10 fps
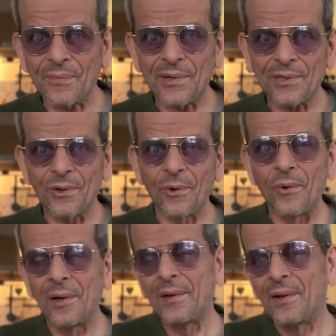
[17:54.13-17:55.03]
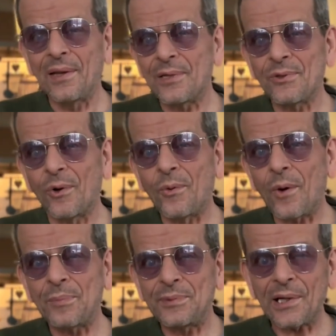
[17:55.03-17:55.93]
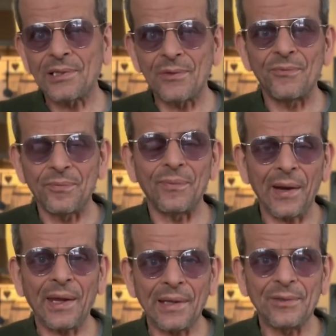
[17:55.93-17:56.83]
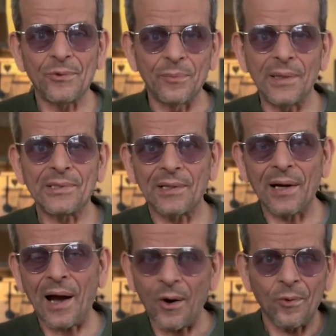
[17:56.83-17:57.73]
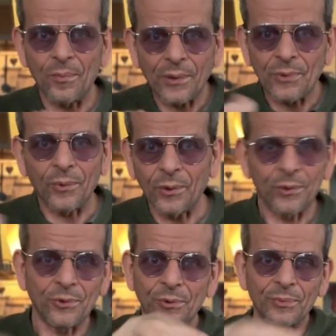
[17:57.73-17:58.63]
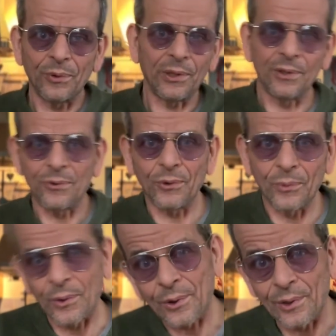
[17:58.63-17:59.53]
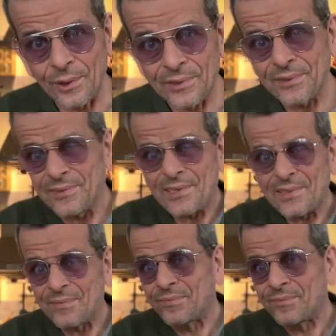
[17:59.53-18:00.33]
There's no objective way to measure how much water you should put into your watercolors. Just